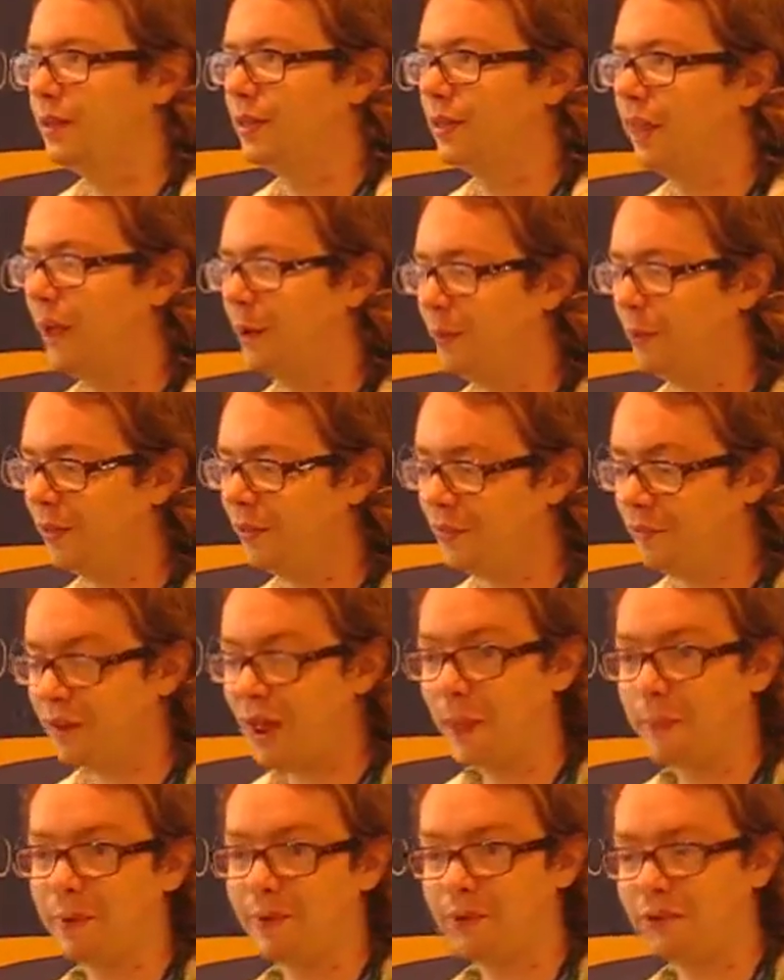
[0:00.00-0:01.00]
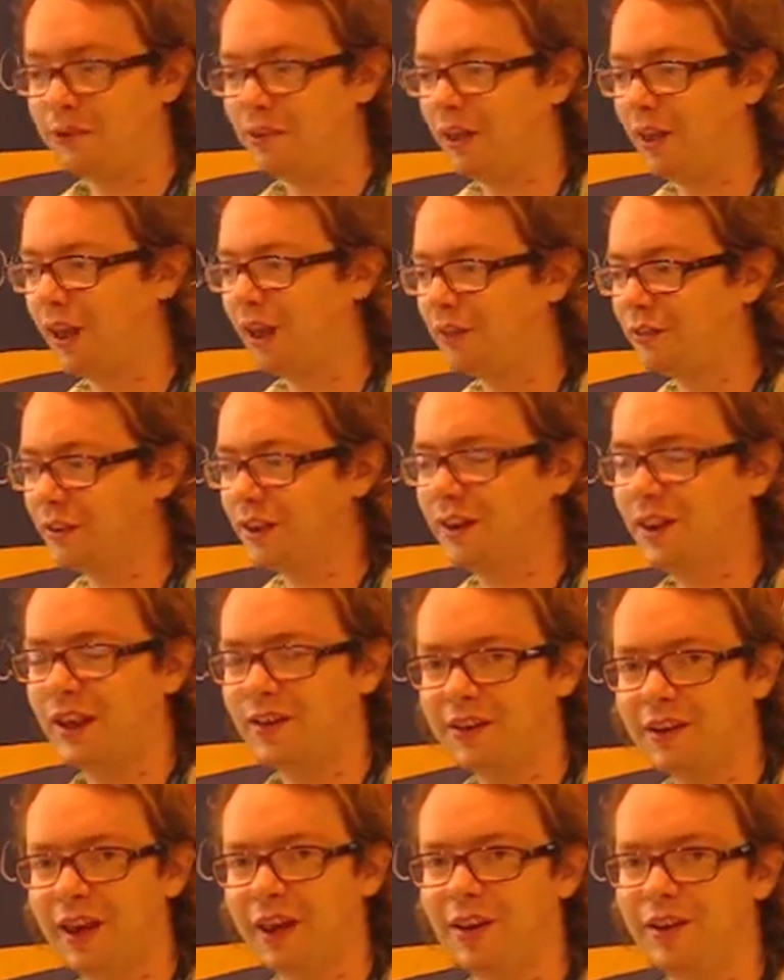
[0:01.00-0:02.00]
Now, when this happens, it has the
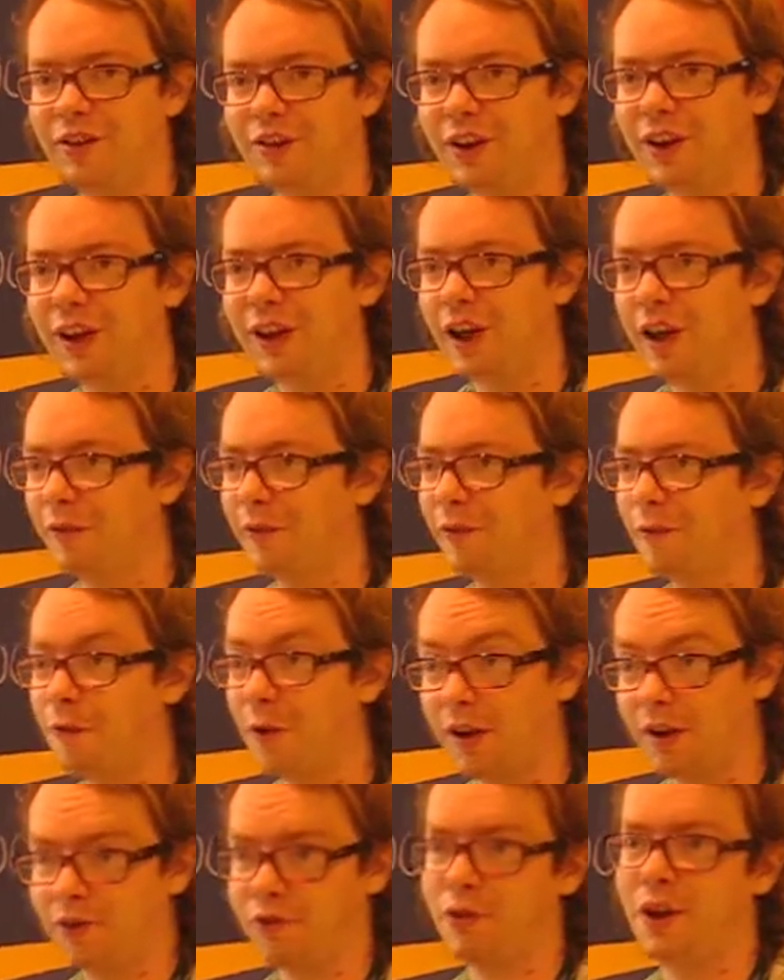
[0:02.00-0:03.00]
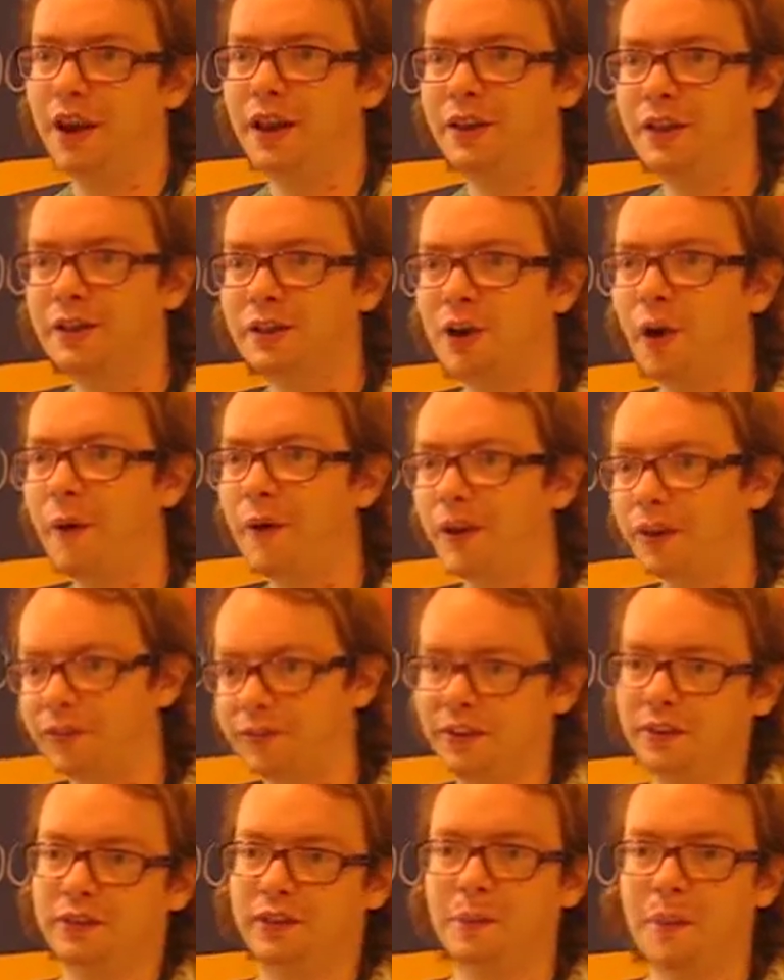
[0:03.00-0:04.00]
kinetic energy of a freight train going at
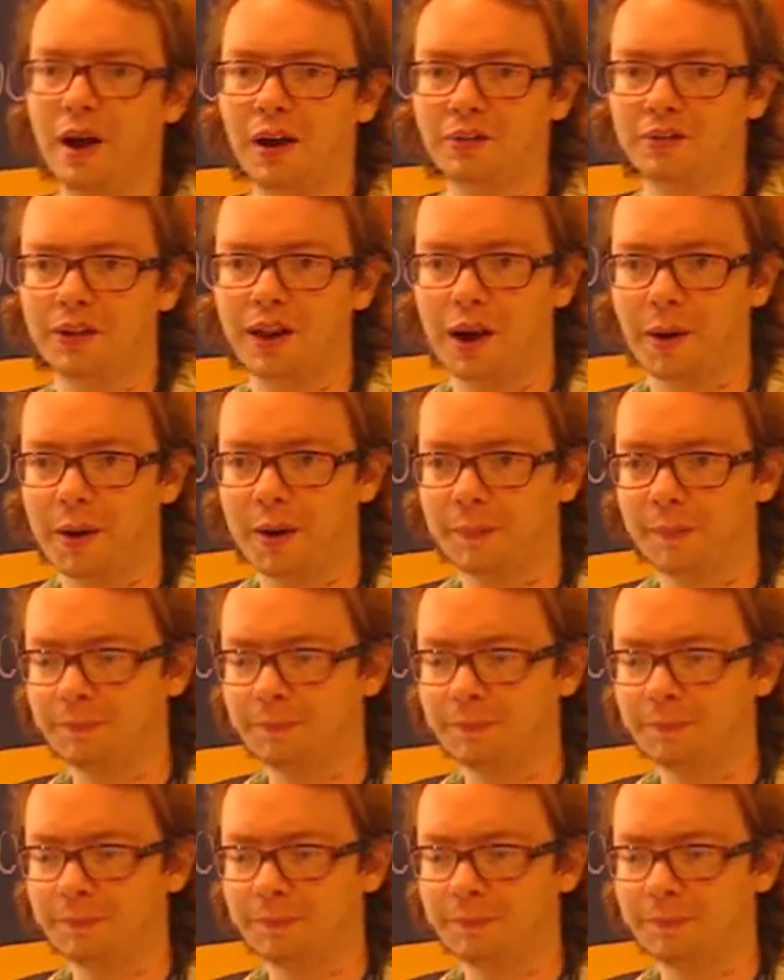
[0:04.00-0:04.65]
60 miles an hour.